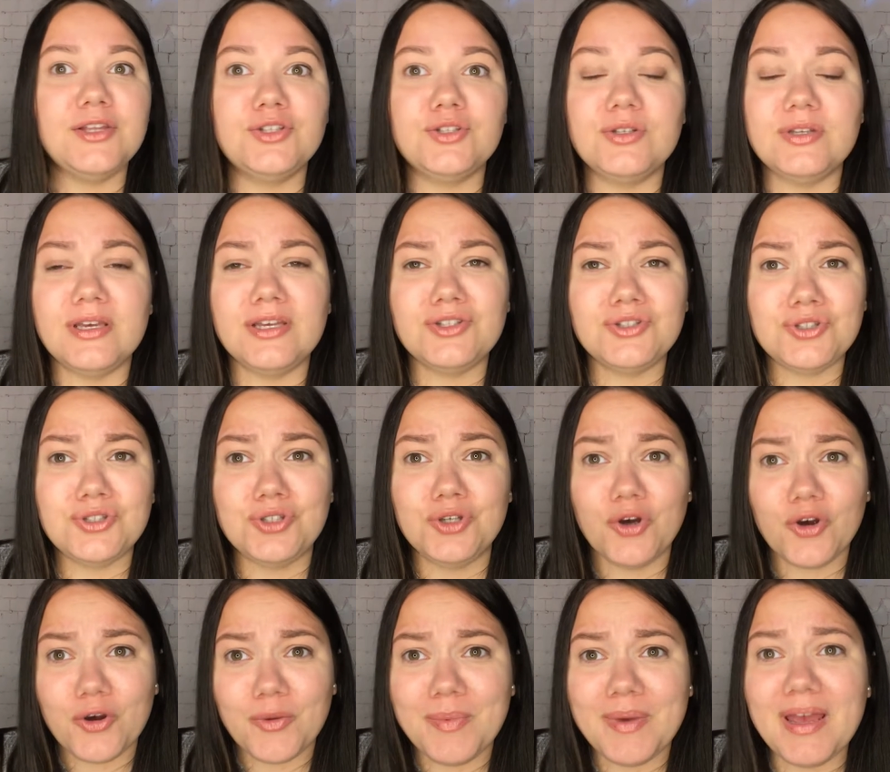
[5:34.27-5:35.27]
It
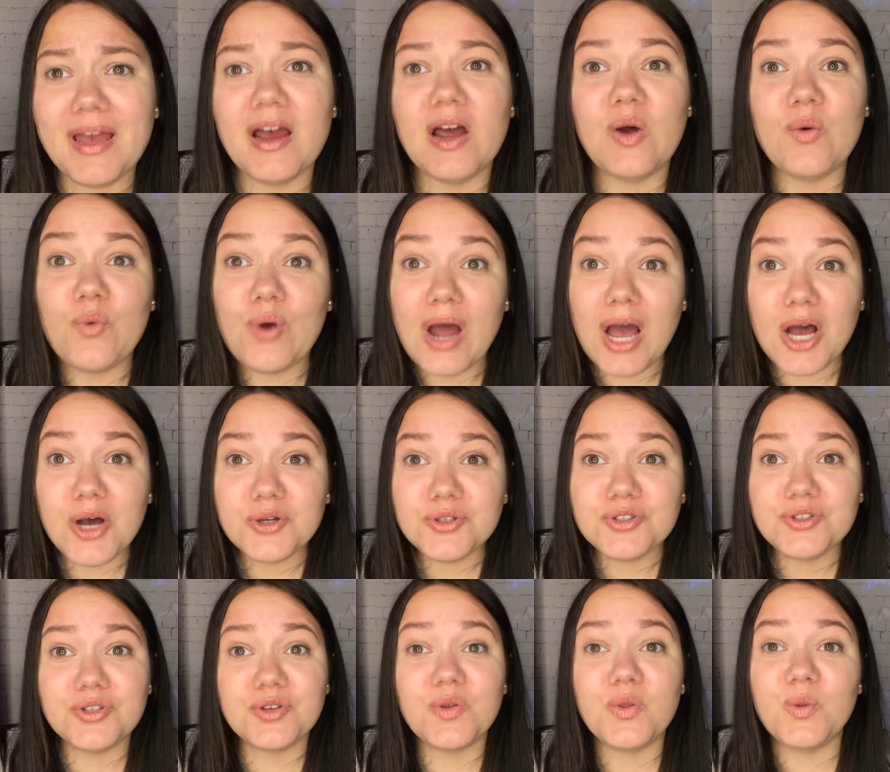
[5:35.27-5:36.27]
took me around
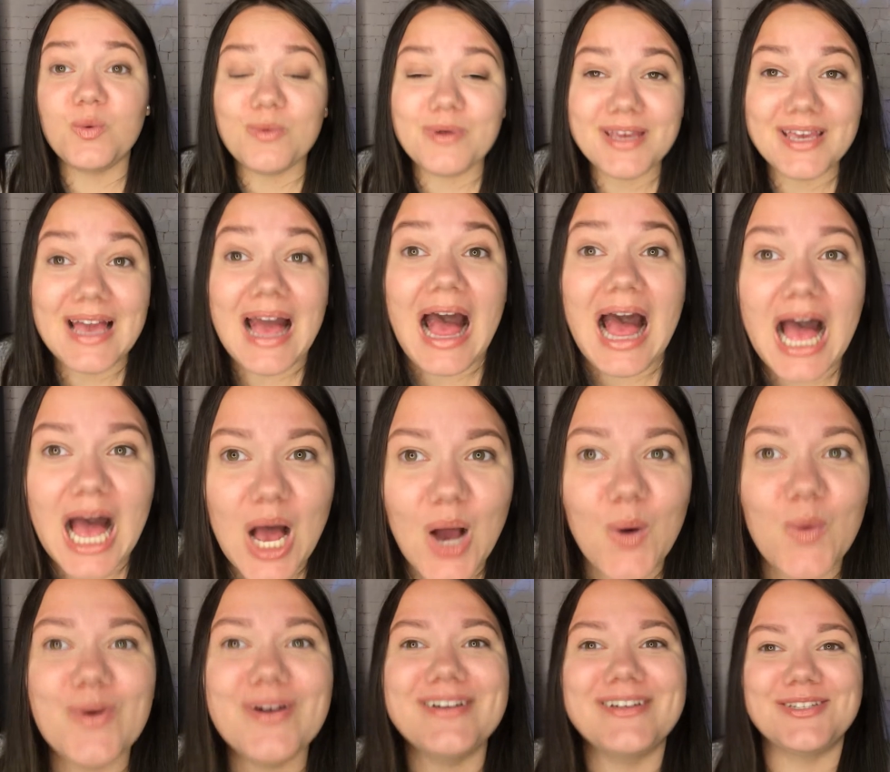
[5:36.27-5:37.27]
3
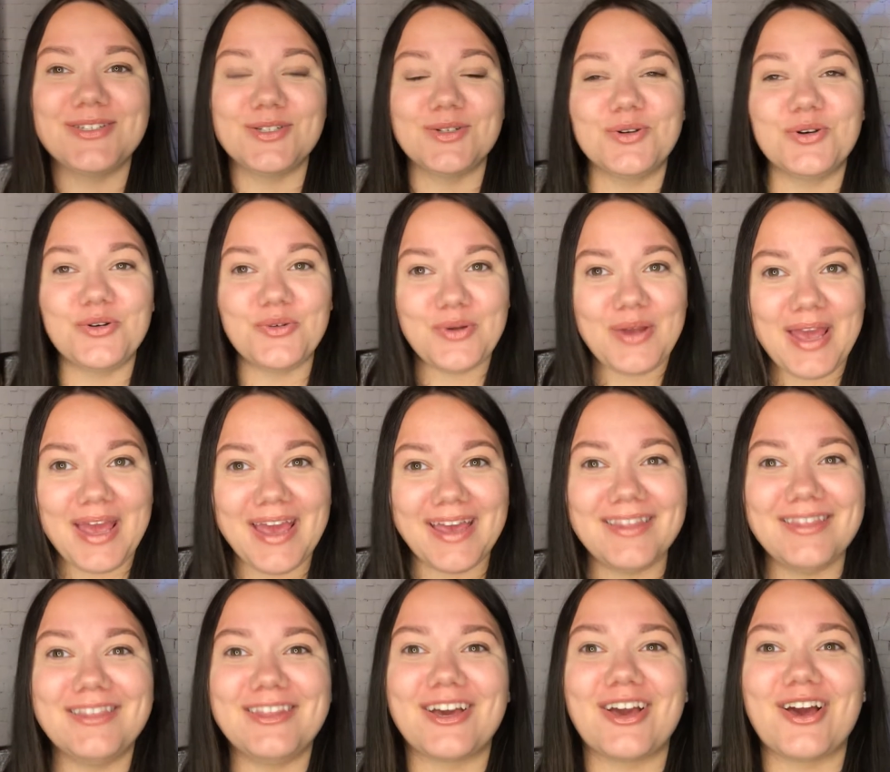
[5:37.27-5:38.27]
hours to
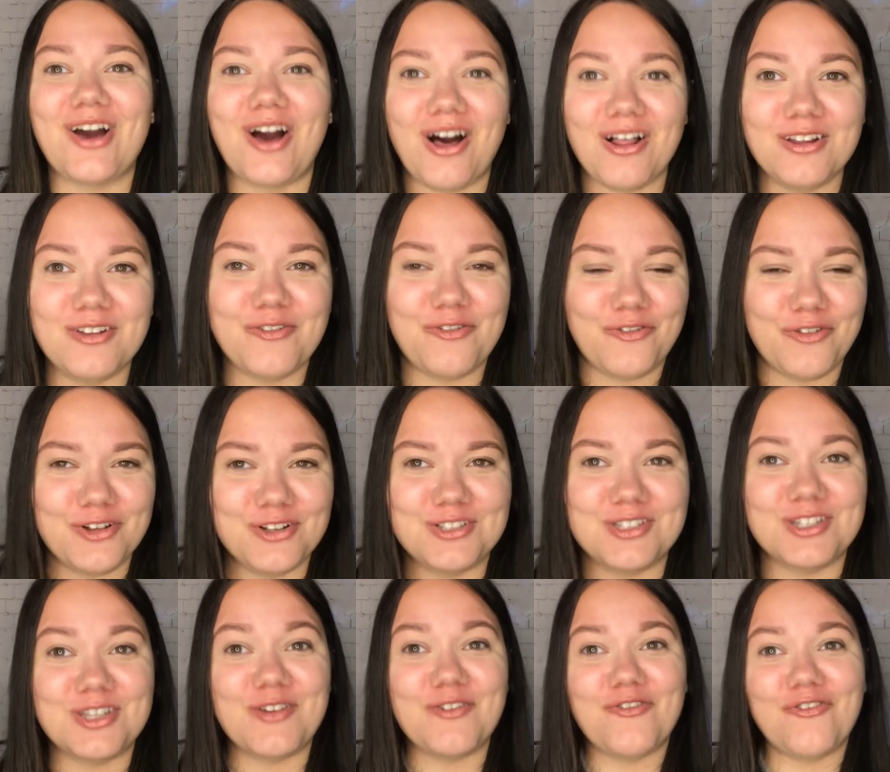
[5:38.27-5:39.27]
create the color filter,
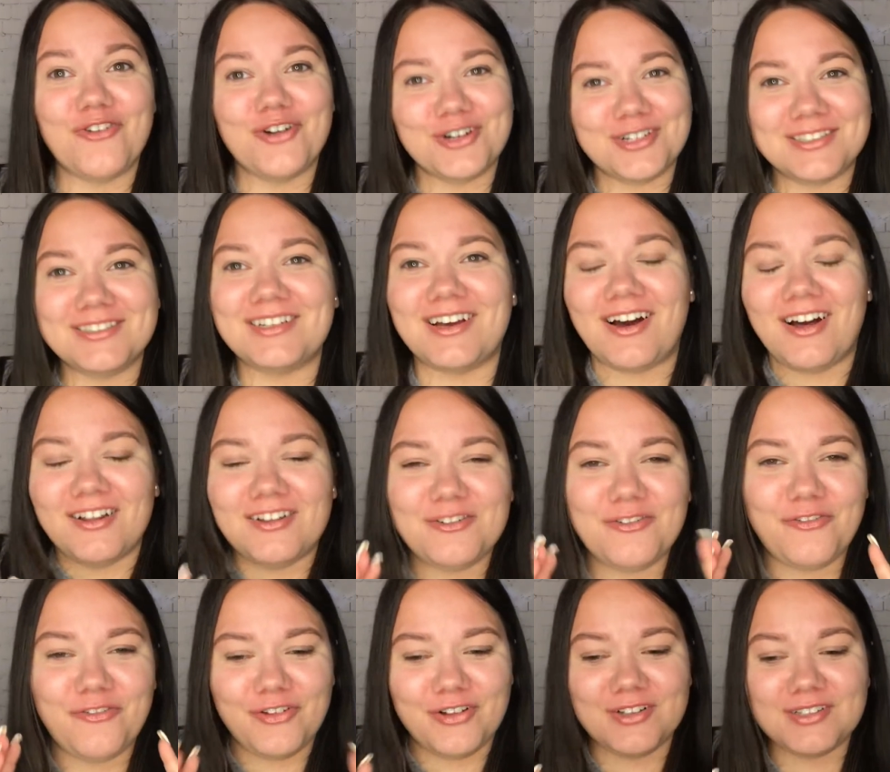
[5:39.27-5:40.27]
the first color
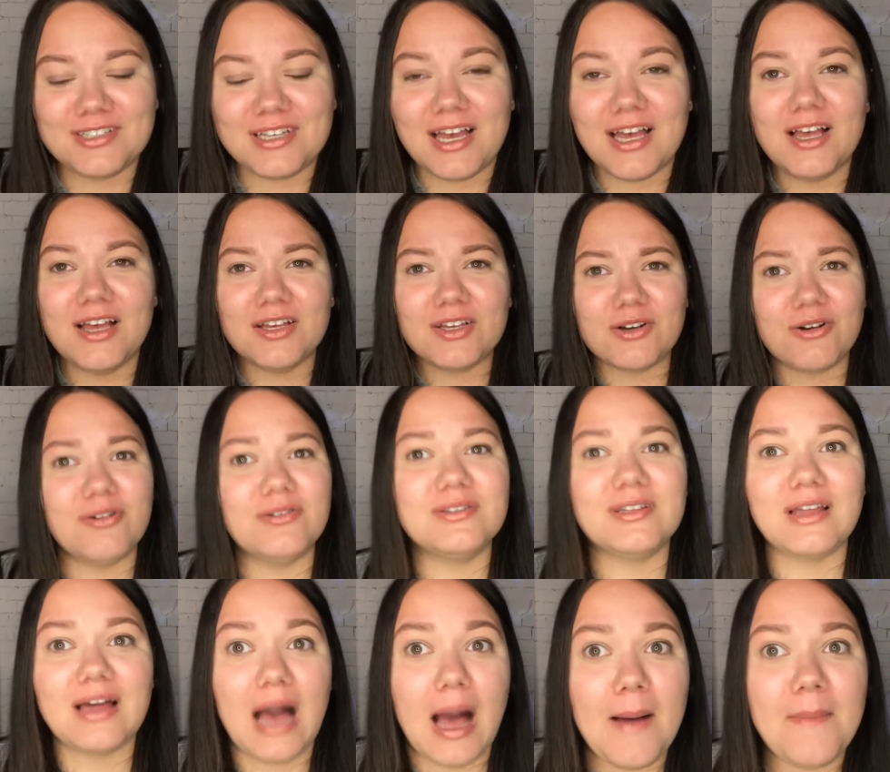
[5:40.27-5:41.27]
filter called
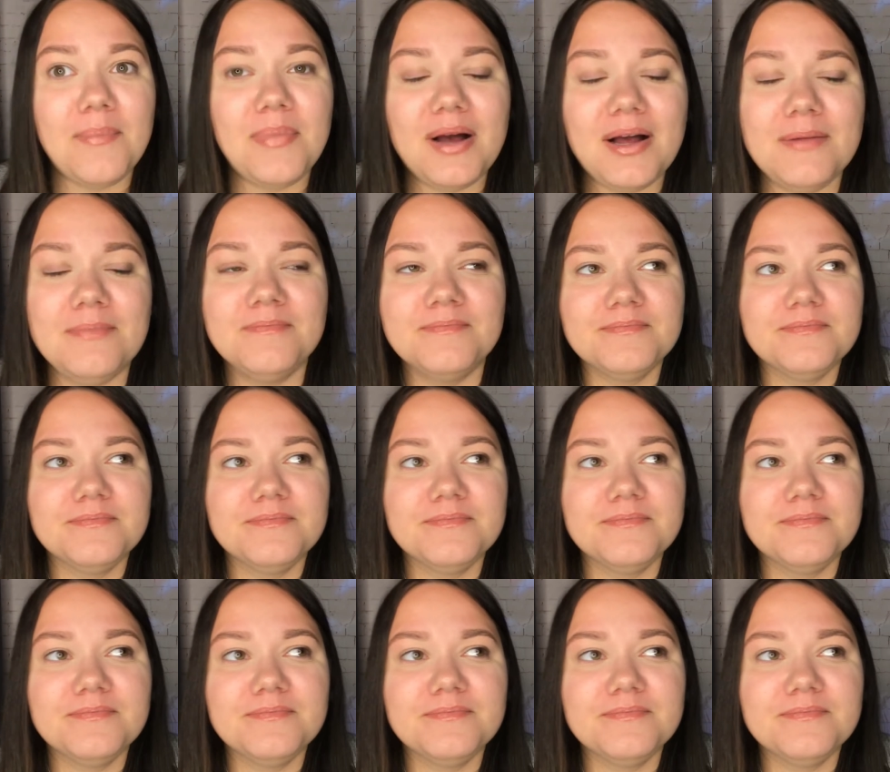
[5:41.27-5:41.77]
Kappa.